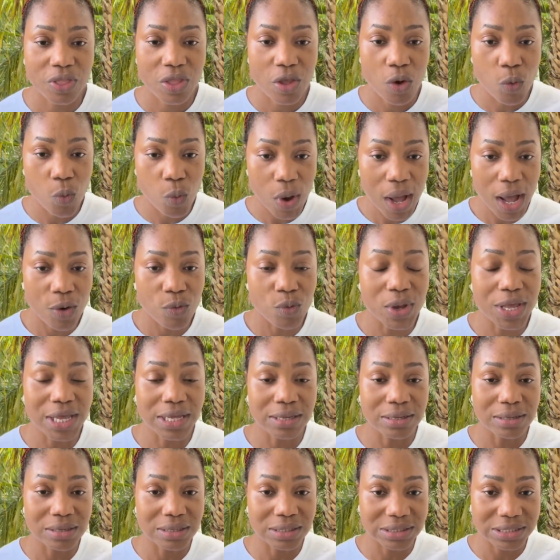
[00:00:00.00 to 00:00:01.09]
where
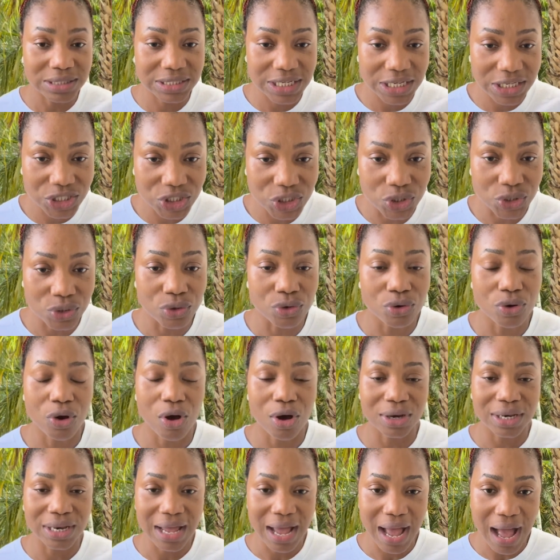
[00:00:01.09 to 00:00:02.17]
we teach you
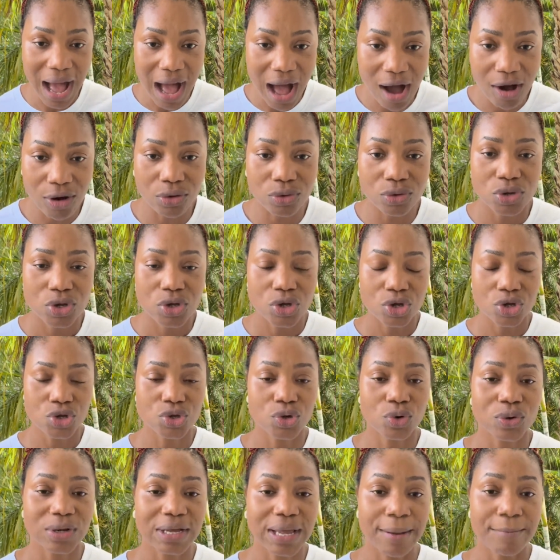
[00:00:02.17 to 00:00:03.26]
on how
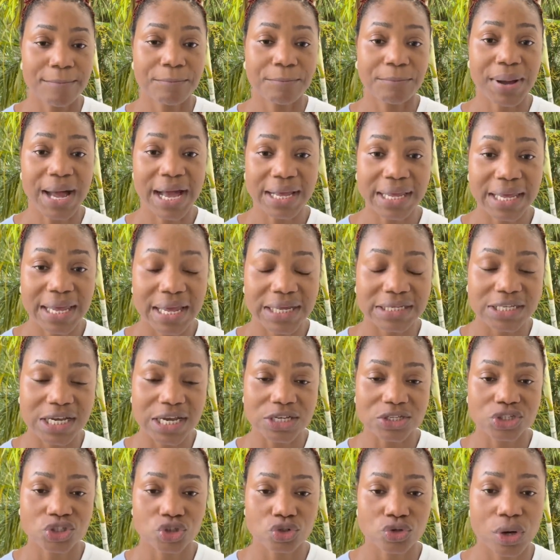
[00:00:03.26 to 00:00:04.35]
you can package
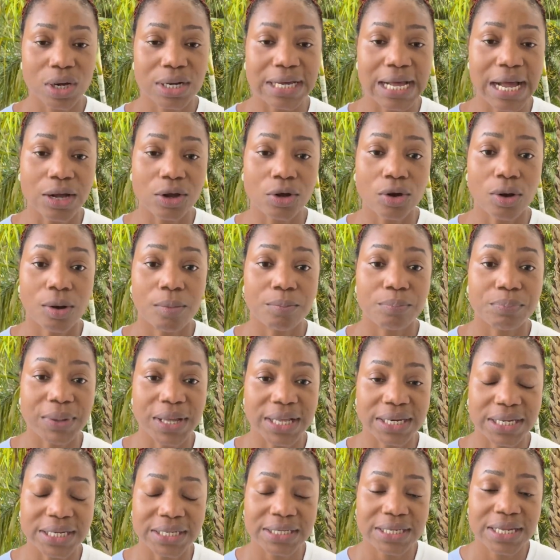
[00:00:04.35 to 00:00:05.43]
a strong and
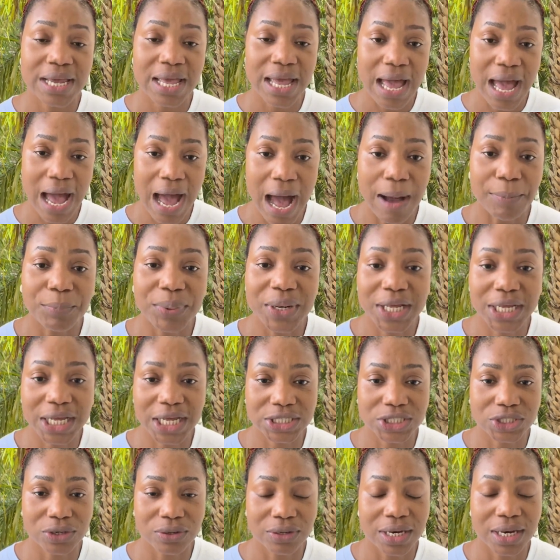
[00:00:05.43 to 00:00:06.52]
compelling
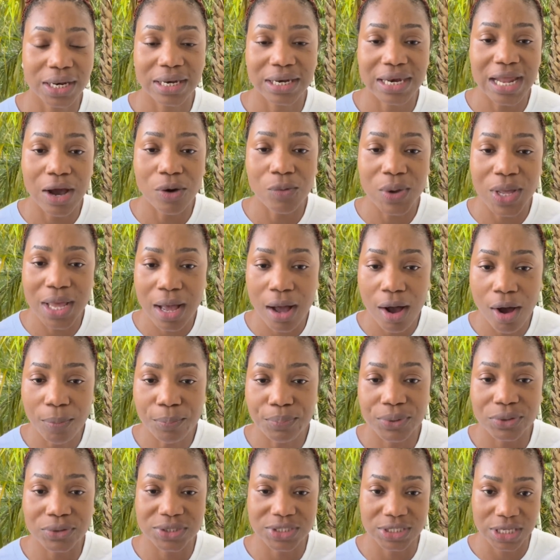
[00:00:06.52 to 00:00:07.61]
application that will
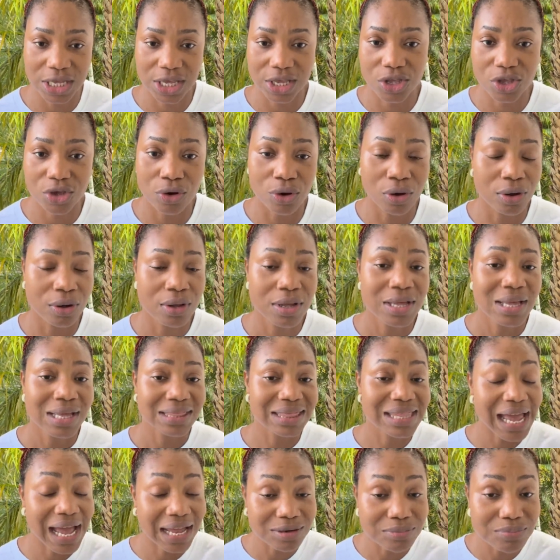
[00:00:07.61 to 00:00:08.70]
help you secure
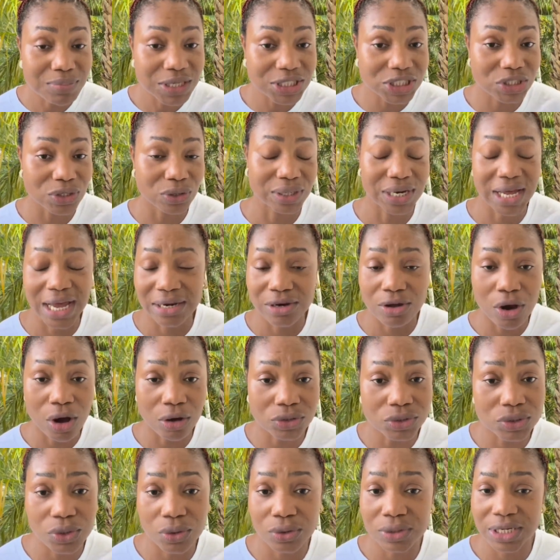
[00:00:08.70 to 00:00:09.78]
the admission and
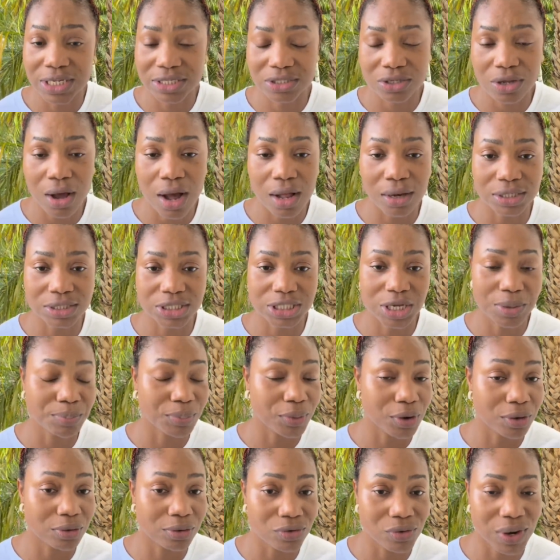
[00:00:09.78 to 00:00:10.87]
also the scholarship
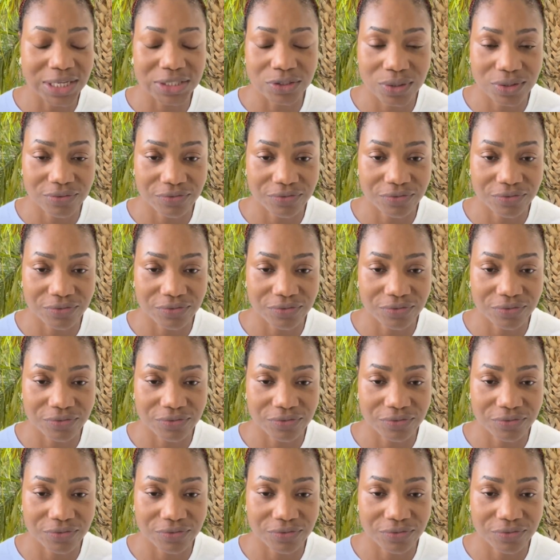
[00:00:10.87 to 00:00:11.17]
or graduate